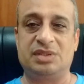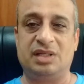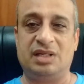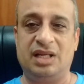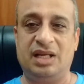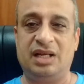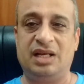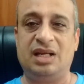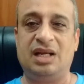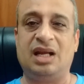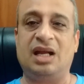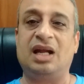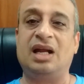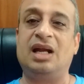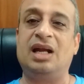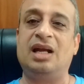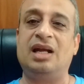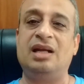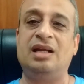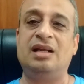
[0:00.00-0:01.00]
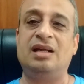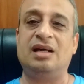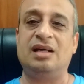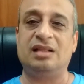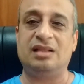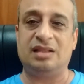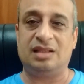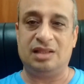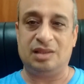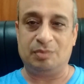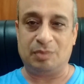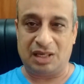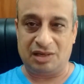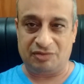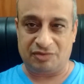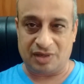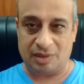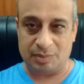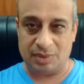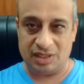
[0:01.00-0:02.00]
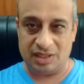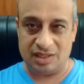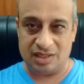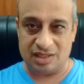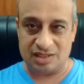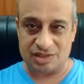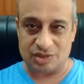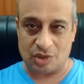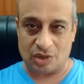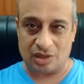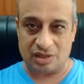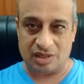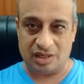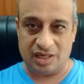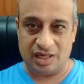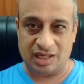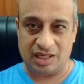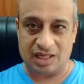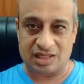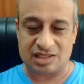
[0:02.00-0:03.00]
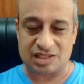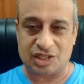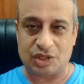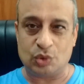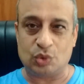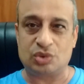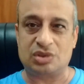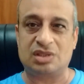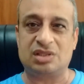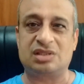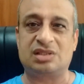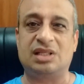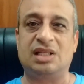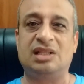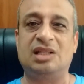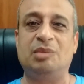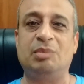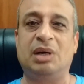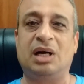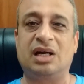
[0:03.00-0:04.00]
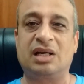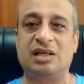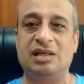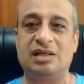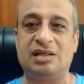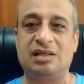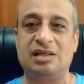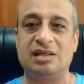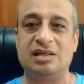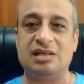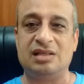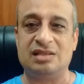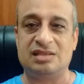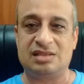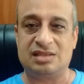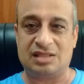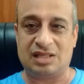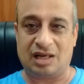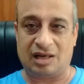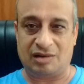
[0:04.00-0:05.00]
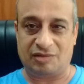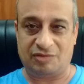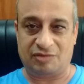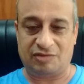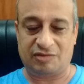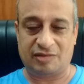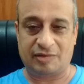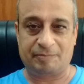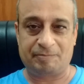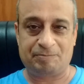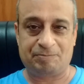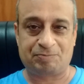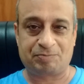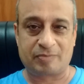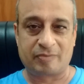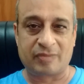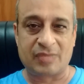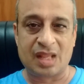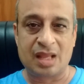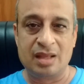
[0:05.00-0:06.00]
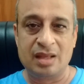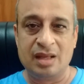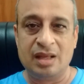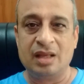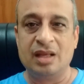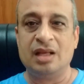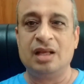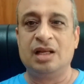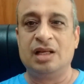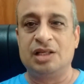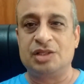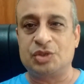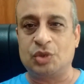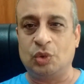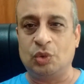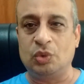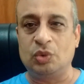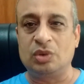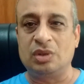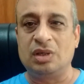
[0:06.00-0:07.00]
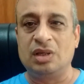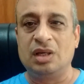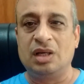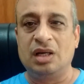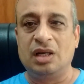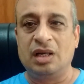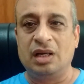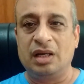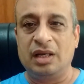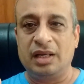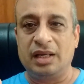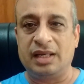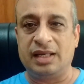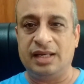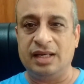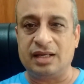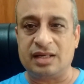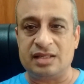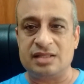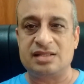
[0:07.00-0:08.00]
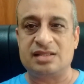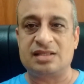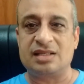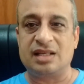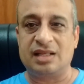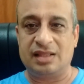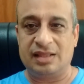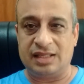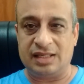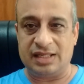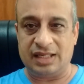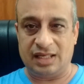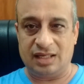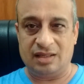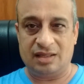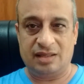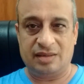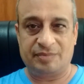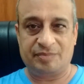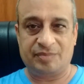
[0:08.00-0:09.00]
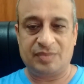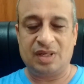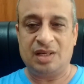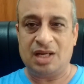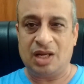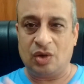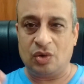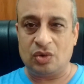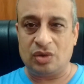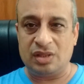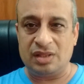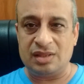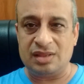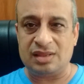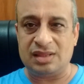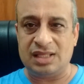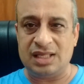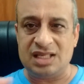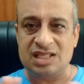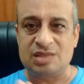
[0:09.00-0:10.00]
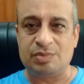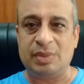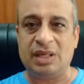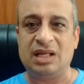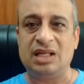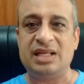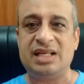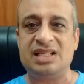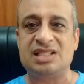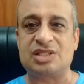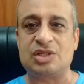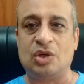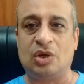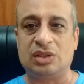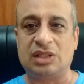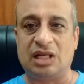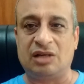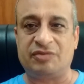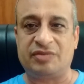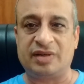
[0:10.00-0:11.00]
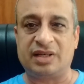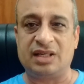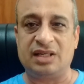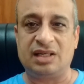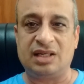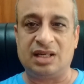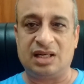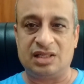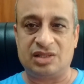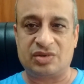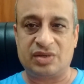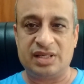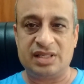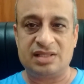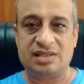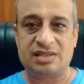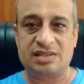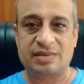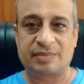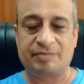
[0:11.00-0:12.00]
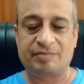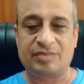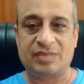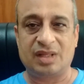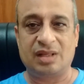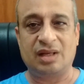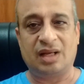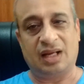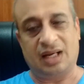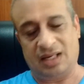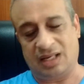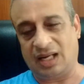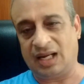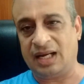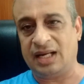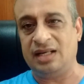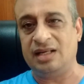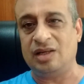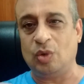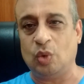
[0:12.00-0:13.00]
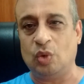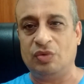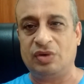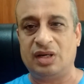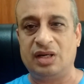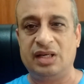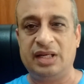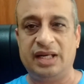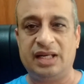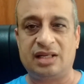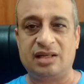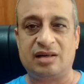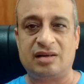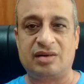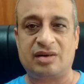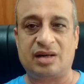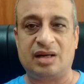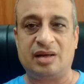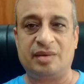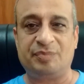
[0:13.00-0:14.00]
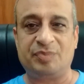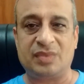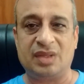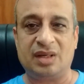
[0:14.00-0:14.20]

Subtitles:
a day. And my family does not take excuses that the market is tough. So here is the deal. Now, these Middle East, North African countries, and over a later,